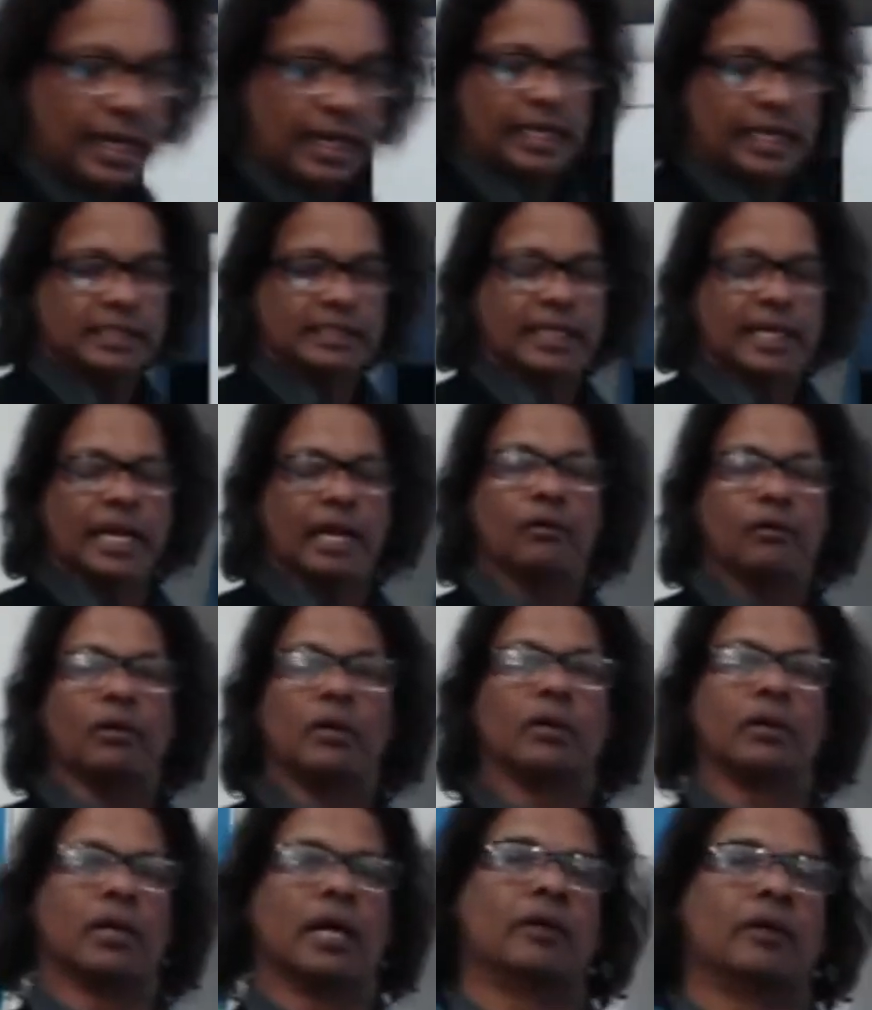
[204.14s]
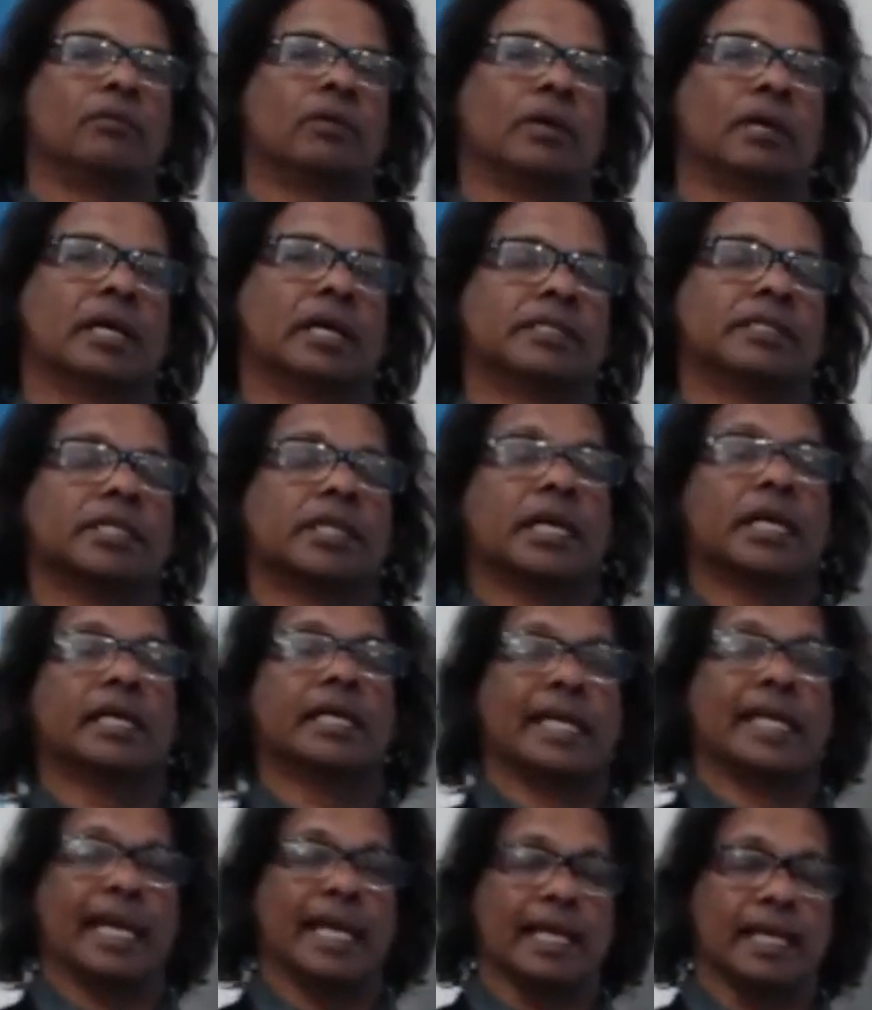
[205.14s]
I said, I will I will consider
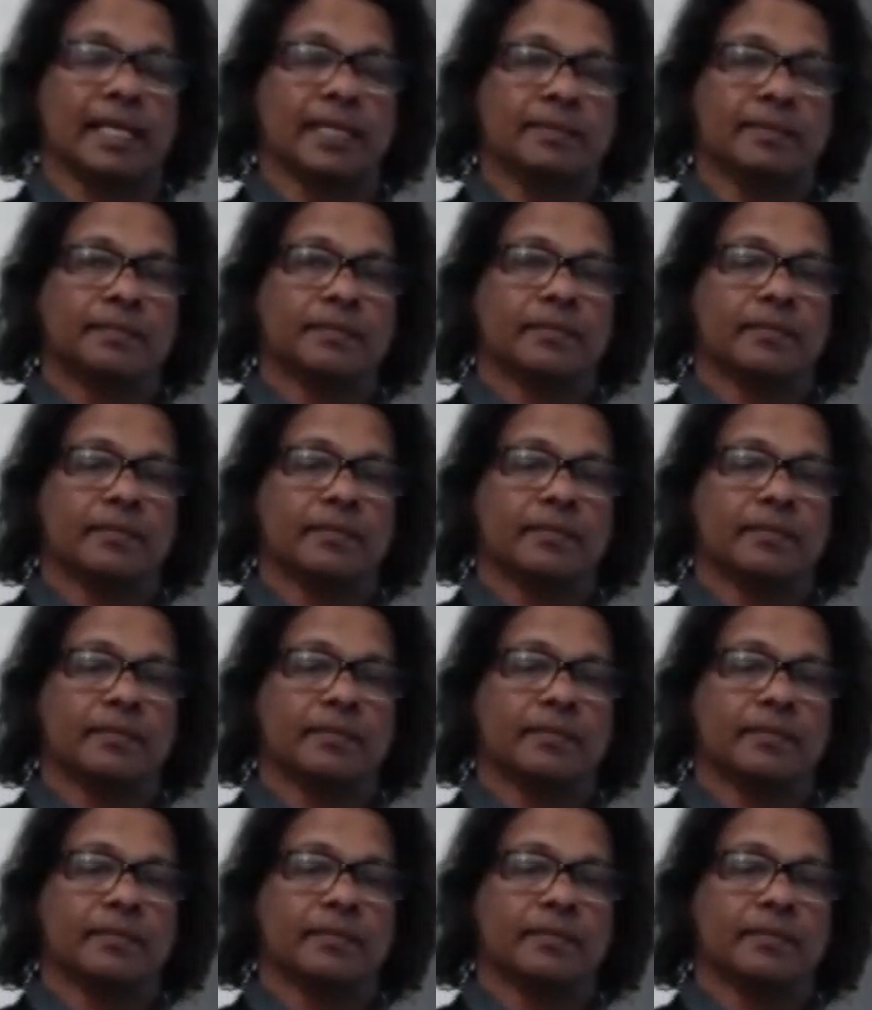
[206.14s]
ten,